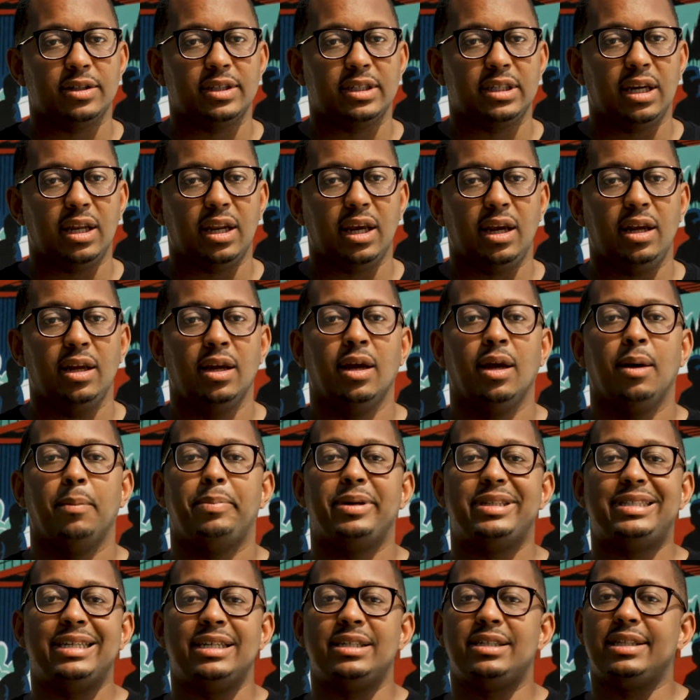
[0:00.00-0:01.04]
city,
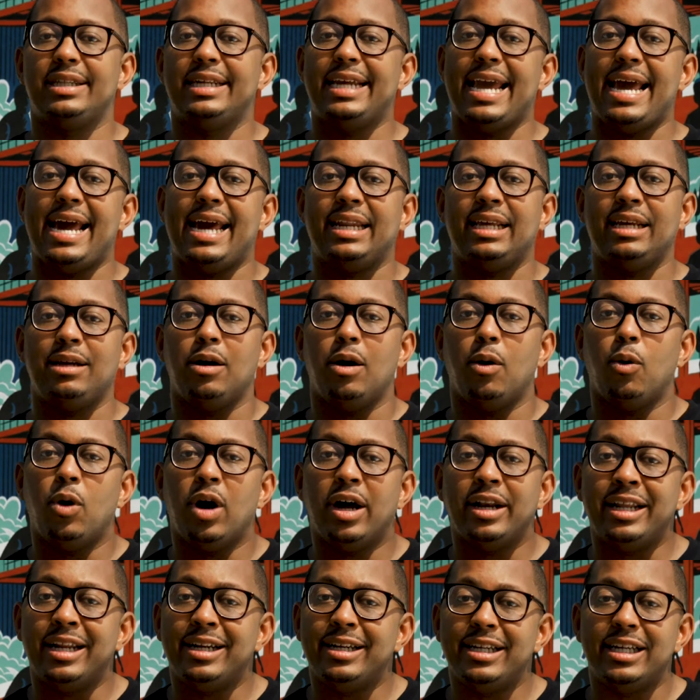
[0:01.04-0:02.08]
potentially adding
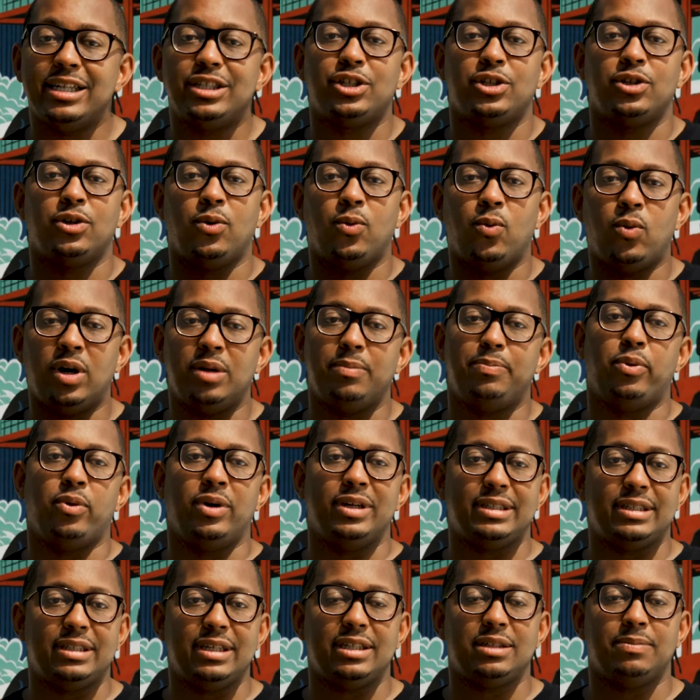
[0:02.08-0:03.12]
an additional
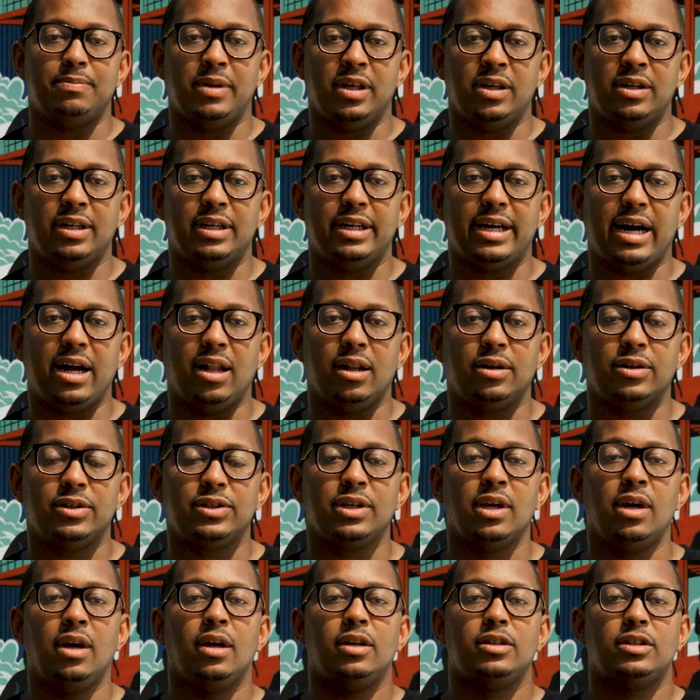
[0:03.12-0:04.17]
$1.6 million
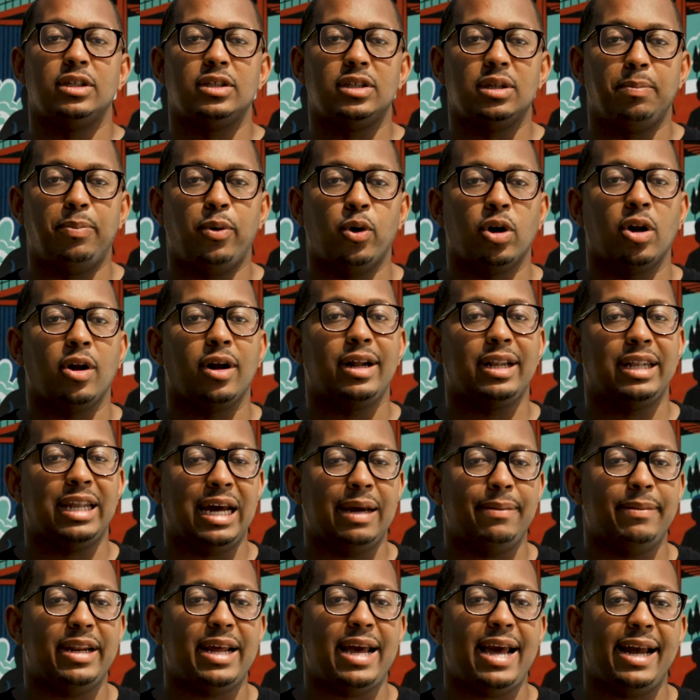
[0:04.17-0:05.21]
to support our
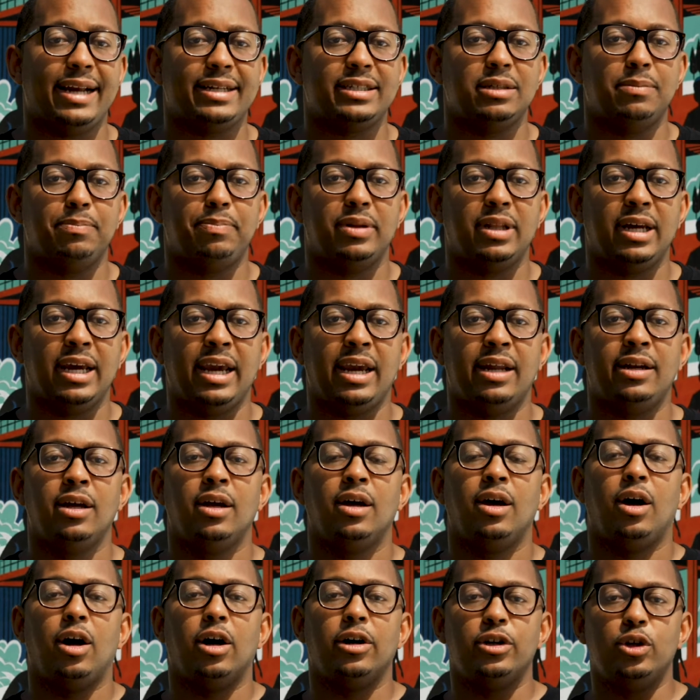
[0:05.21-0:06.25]
climate action plan,
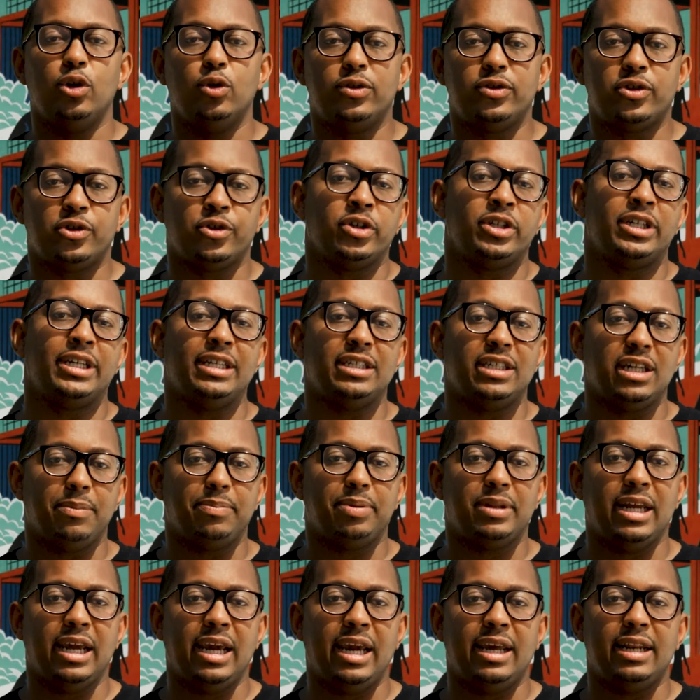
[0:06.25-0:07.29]
our youth strategic
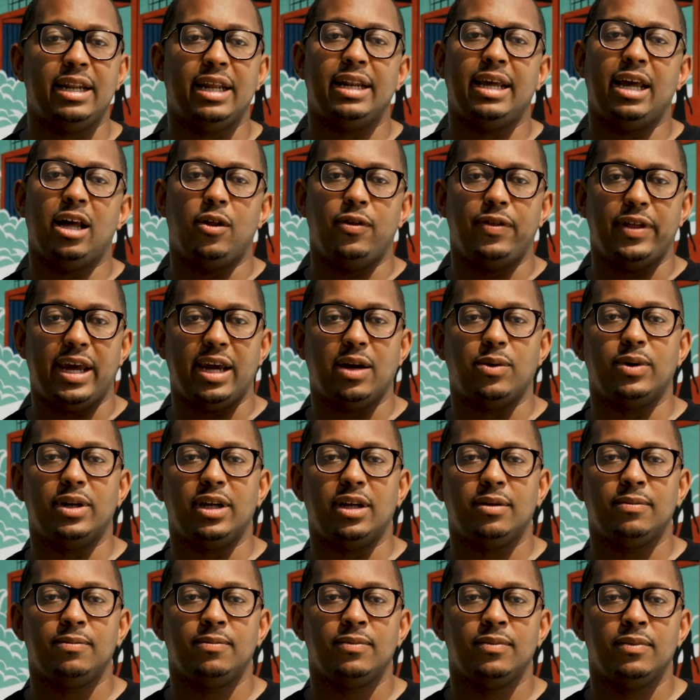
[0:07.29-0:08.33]
plan, and health equity.
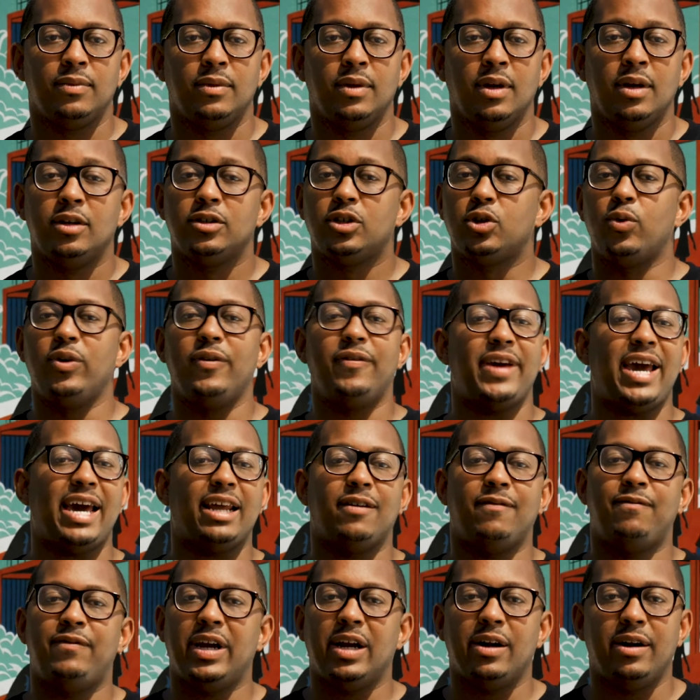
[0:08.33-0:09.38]
So we've had
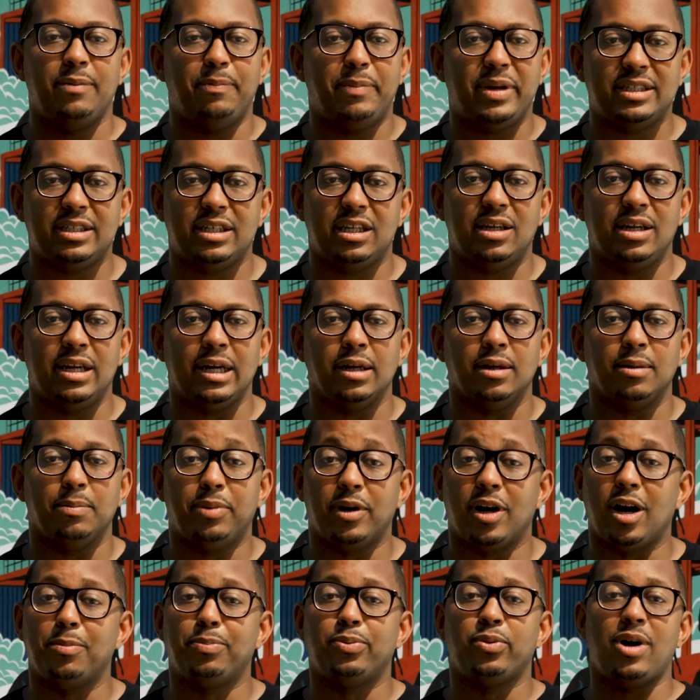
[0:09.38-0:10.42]
a very busy year, but
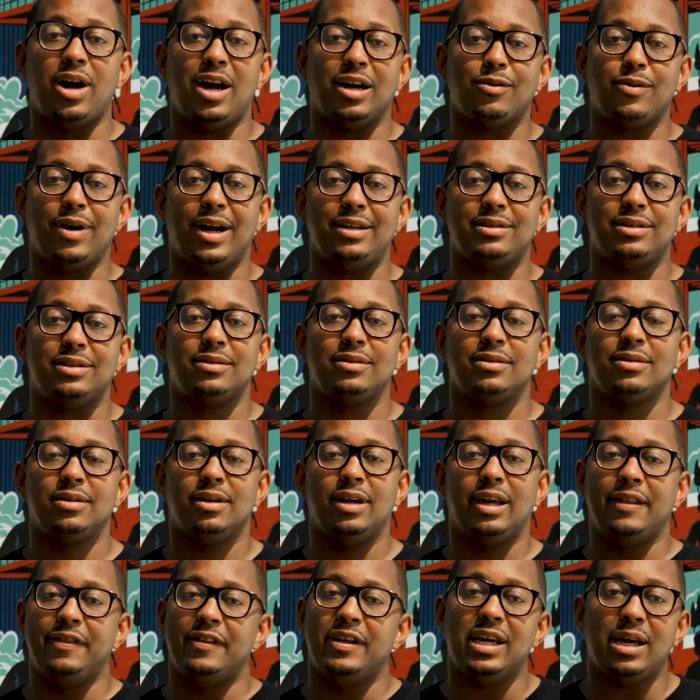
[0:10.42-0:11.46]
our progress
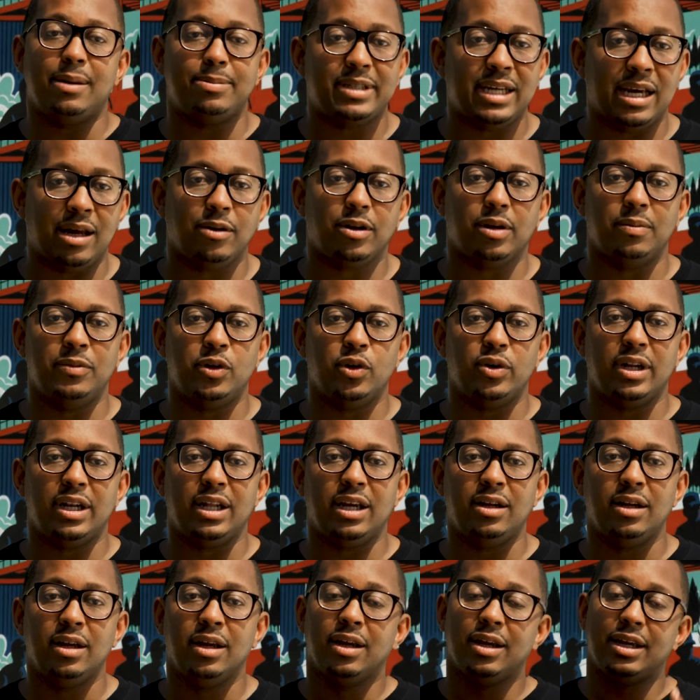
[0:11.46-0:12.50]
in the Uptown
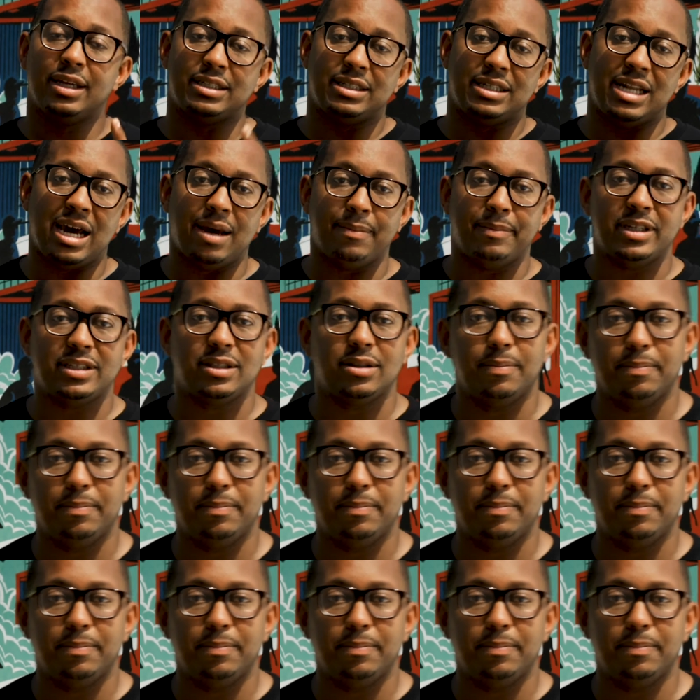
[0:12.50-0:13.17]
community has not missed a